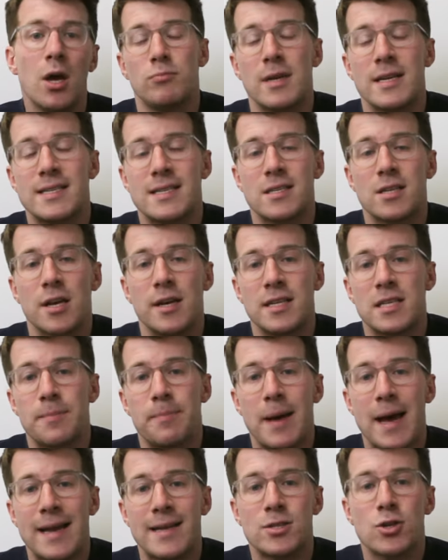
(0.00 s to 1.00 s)
This is going to
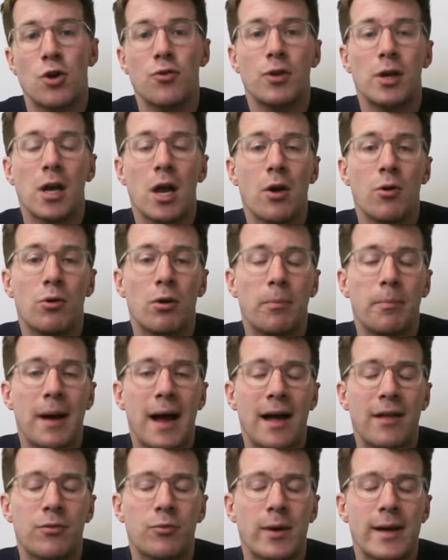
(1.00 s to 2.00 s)
depend on the local
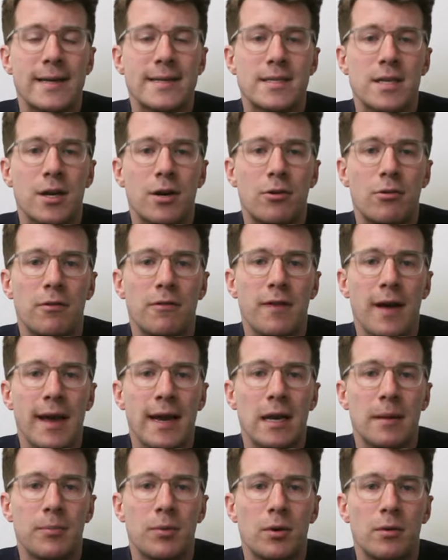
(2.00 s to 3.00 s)
pathways that are
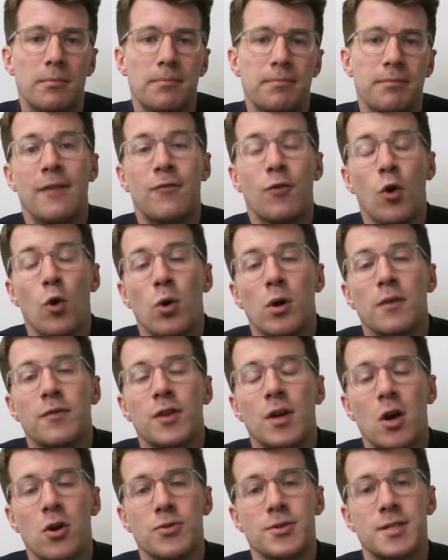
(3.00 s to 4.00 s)
available. If all of
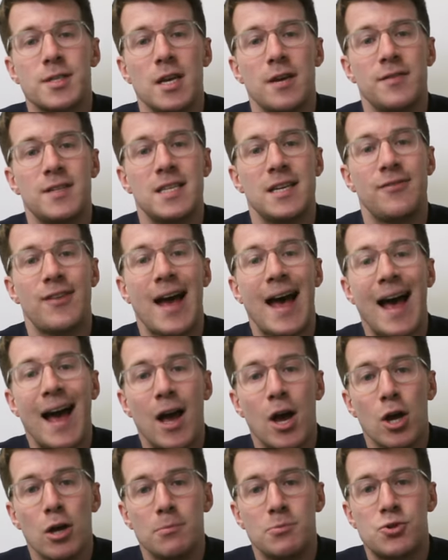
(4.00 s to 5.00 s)
the conservative
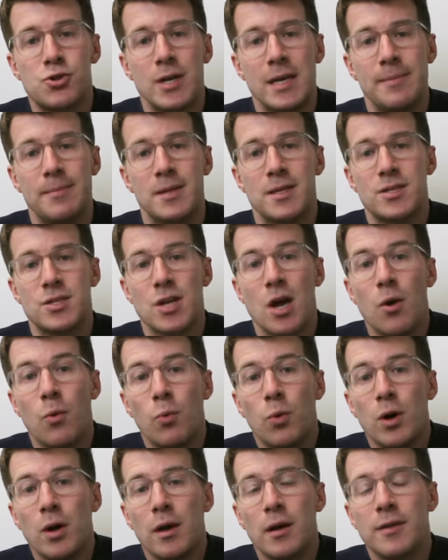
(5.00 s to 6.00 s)
at-home treatments don't
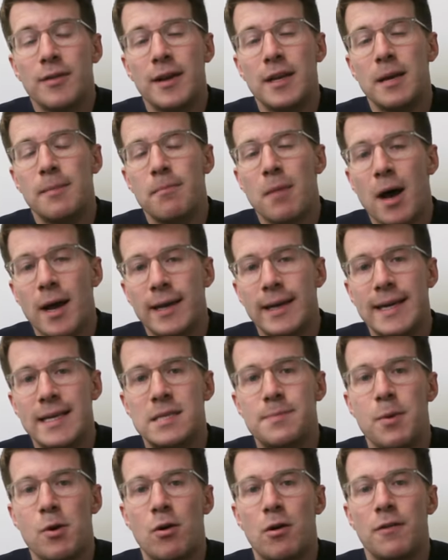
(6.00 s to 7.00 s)
work, then you might need
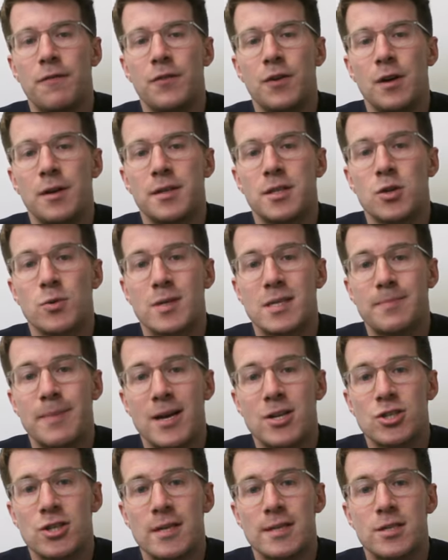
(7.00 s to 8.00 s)
to be referred to a
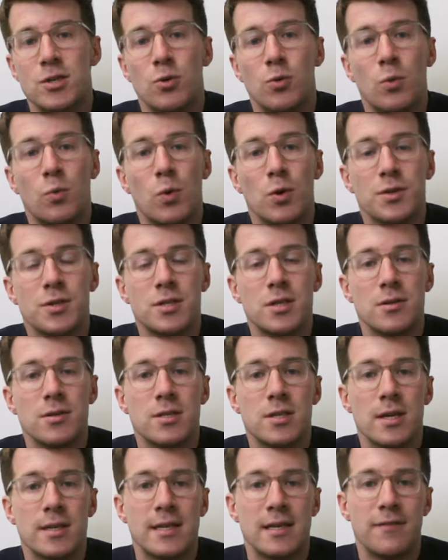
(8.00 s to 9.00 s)
specialist who will want to do
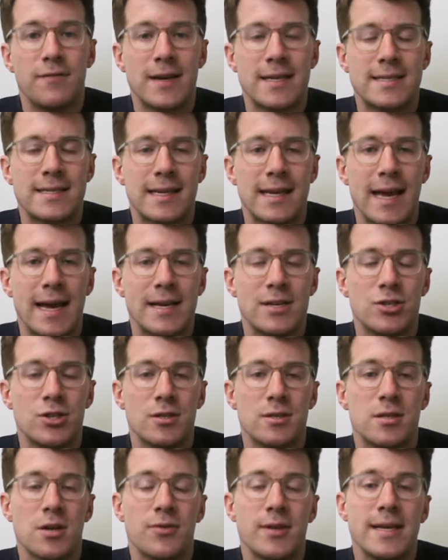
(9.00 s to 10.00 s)
certain
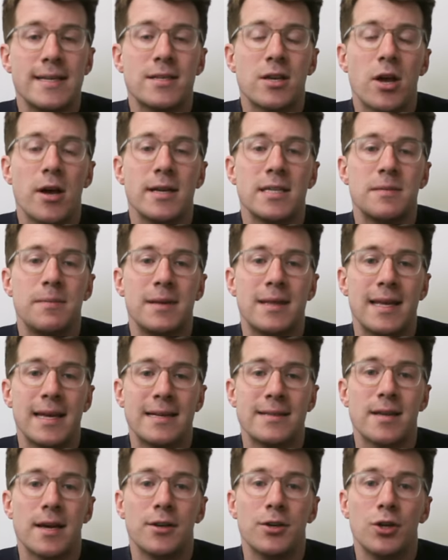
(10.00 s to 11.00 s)
investigations. So these are going to be
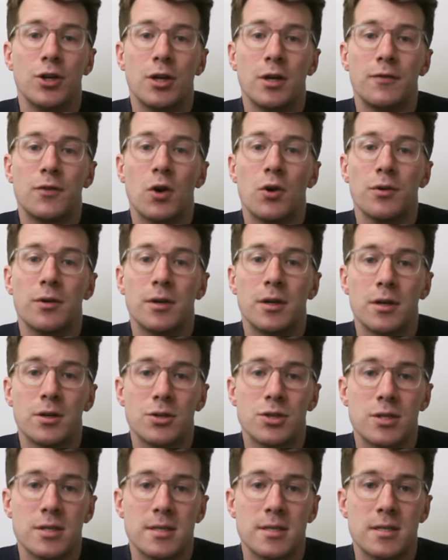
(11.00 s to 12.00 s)
things like nerve
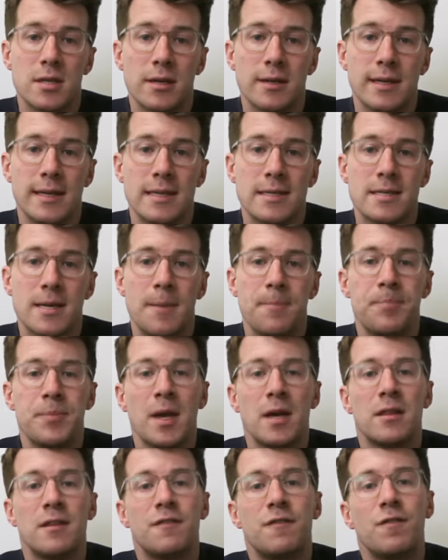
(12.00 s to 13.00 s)
conduction studies.
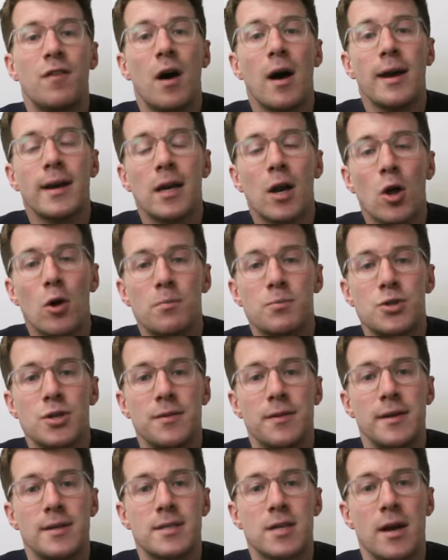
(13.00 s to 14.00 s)
The final
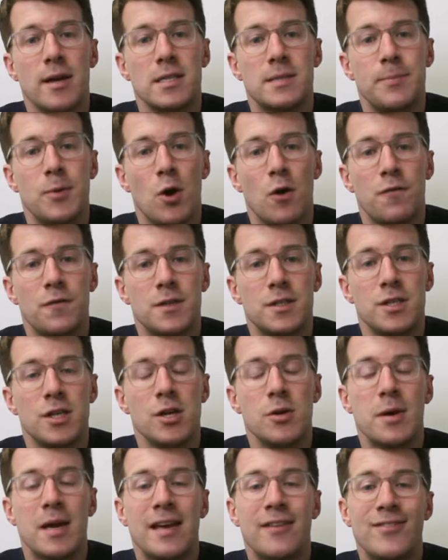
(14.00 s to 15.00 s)
option that's going to be offered to
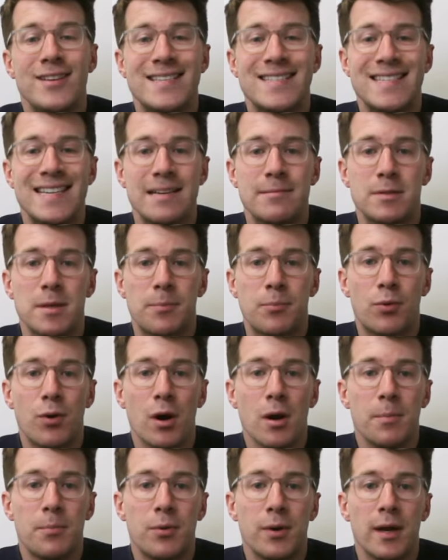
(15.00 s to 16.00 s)
you if it's deemed
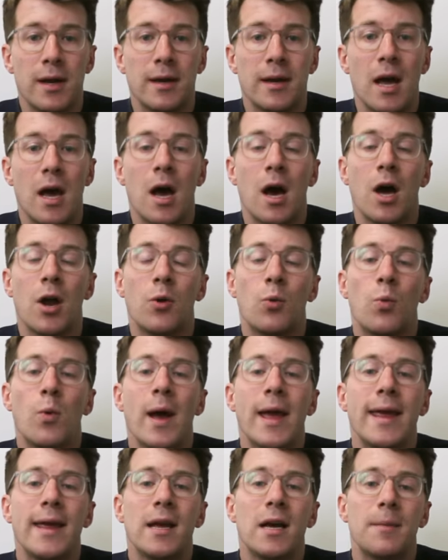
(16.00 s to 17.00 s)
appropriate and
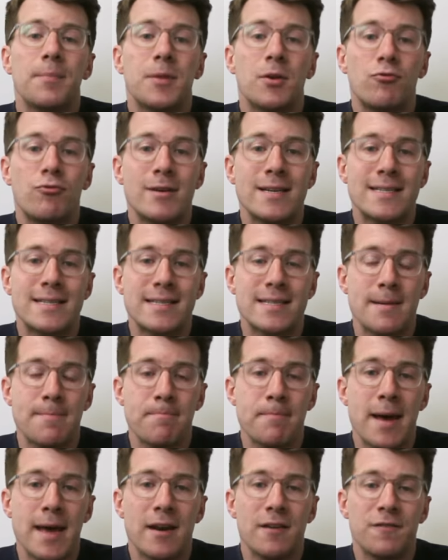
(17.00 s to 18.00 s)
weighing up the risks
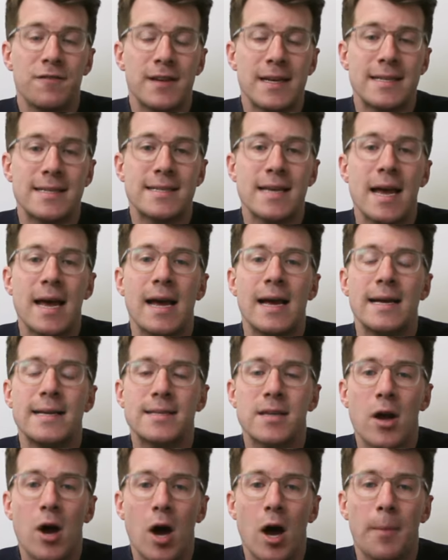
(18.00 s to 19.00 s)
and benefits is
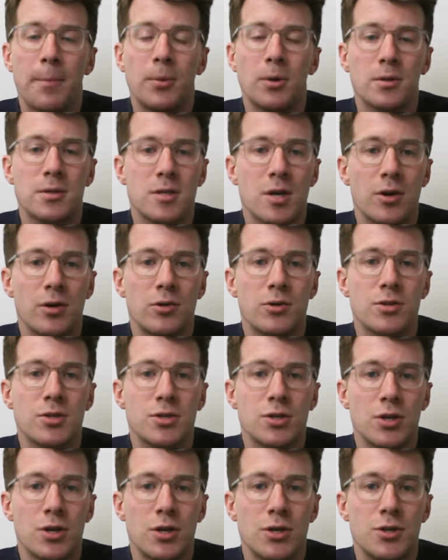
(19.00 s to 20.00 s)
carpal tunnel
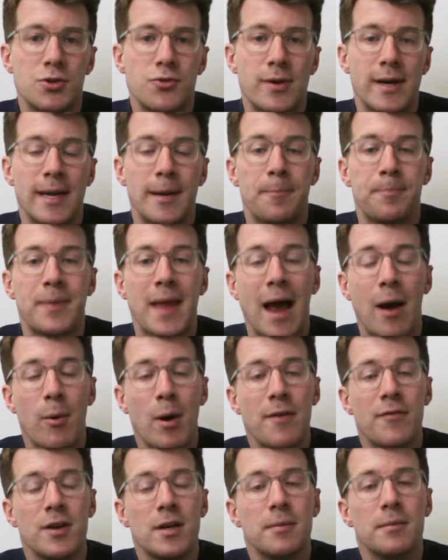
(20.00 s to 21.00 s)
surgery.
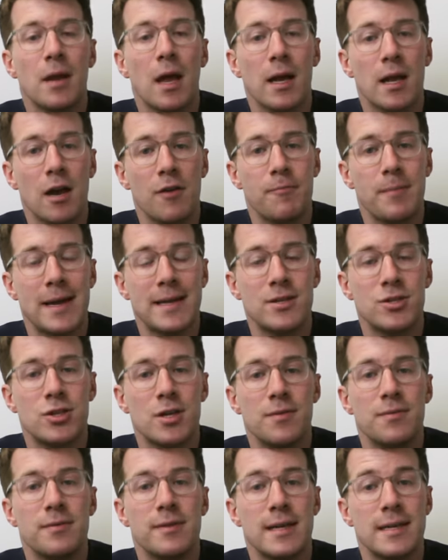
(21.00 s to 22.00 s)
However, like I've
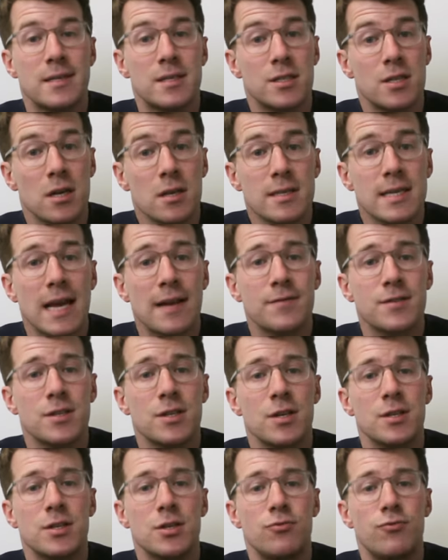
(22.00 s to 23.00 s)
mentioned, this does have
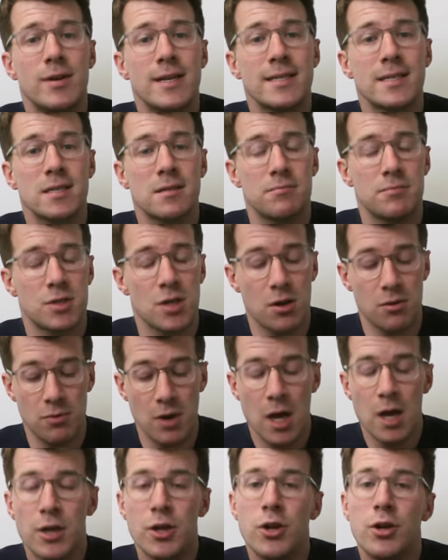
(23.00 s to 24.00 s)
certain risks, so
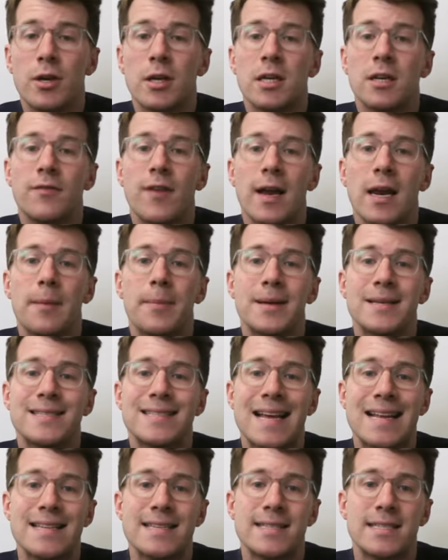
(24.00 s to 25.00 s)
you can develop a
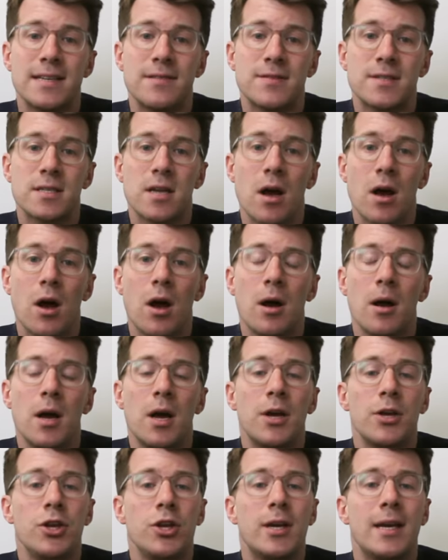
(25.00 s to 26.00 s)
sensitive scar,
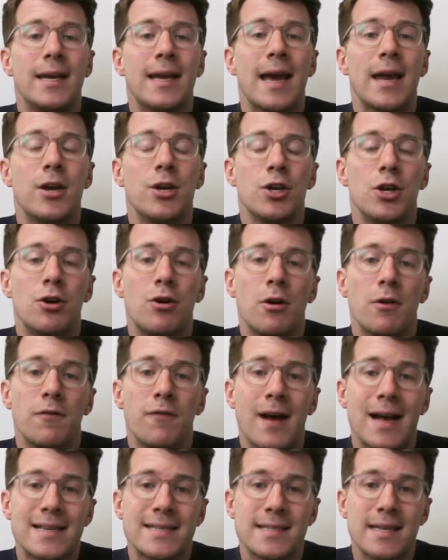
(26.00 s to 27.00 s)
you can get
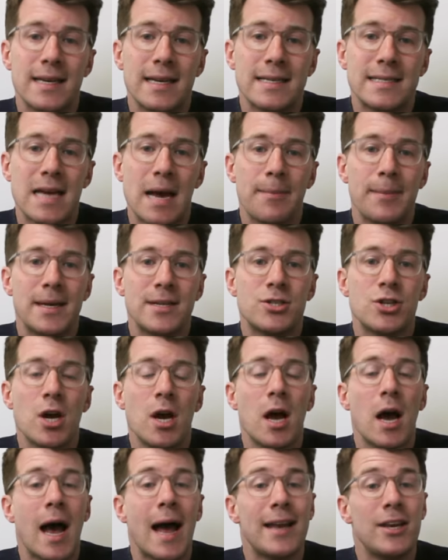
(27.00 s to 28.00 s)
neurovascular damage,
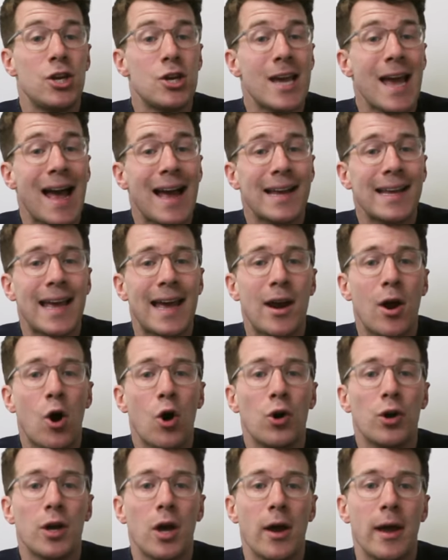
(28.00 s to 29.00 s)
and you can get
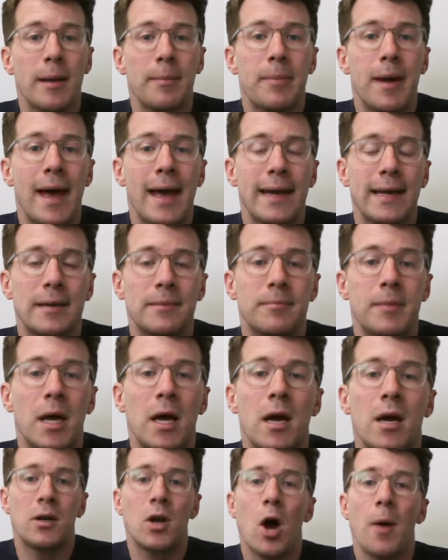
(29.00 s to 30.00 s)
ongoing pain.
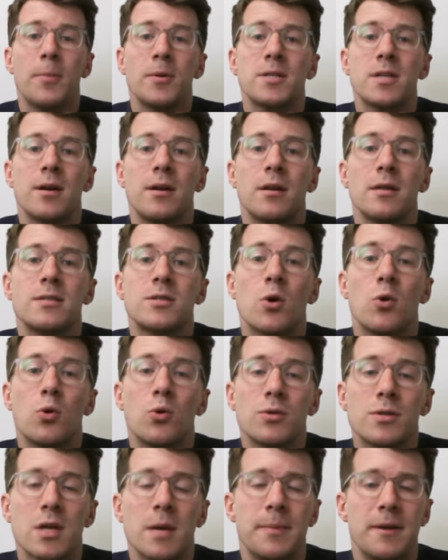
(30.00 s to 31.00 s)
Carpal tunnel has
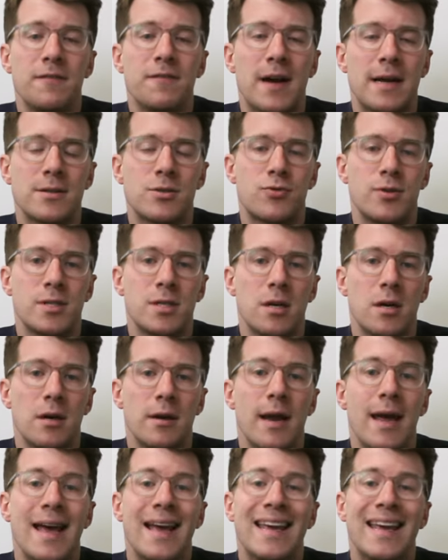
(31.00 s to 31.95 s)
also been found to return